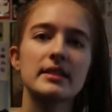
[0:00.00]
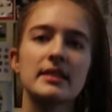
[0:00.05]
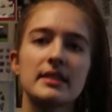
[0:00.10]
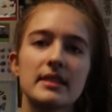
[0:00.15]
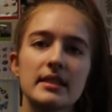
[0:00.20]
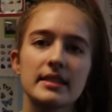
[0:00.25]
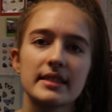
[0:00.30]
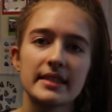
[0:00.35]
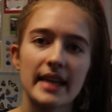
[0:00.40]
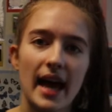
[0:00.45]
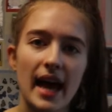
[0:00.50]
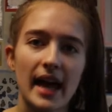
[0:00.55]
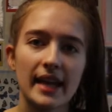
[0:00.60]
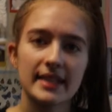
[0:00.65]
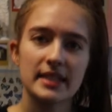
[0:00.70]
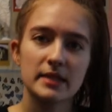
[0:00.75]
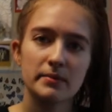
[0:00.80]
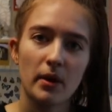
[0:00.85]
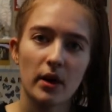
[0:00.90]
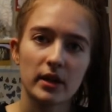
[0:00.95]
it's the
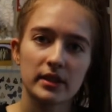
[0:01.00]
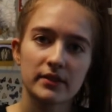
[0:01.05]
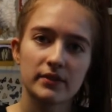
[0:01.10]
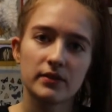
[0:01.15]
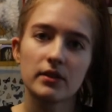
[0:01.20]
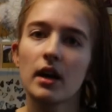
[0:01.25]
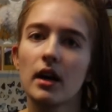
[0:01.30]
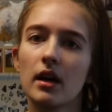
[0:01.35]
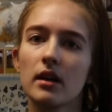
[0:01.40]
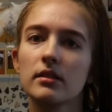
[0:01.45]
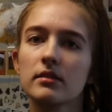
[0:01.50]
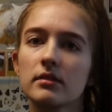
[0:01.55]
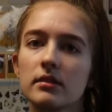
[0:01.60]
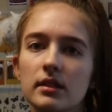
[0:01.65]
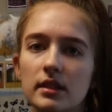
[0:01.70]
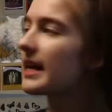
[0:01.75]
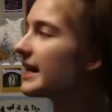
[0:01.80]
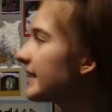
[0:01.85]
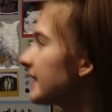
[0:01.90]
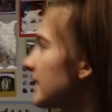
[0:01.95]
saddest part of all,
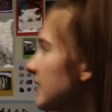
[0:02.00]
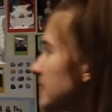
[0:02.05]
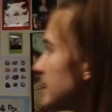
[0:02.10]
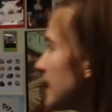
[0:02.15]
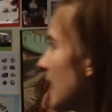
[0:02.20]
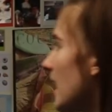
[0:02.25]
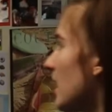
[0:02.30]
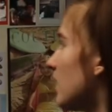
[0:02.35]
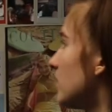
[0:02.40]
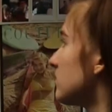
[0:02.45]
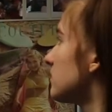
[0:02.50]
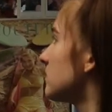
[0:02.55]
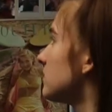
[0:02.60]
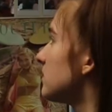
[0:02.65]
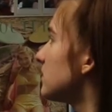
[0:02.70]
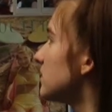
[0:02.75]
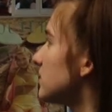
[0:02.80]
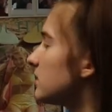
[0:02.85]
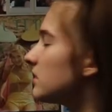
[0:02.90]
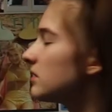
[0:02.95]
taking
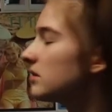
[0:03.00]
down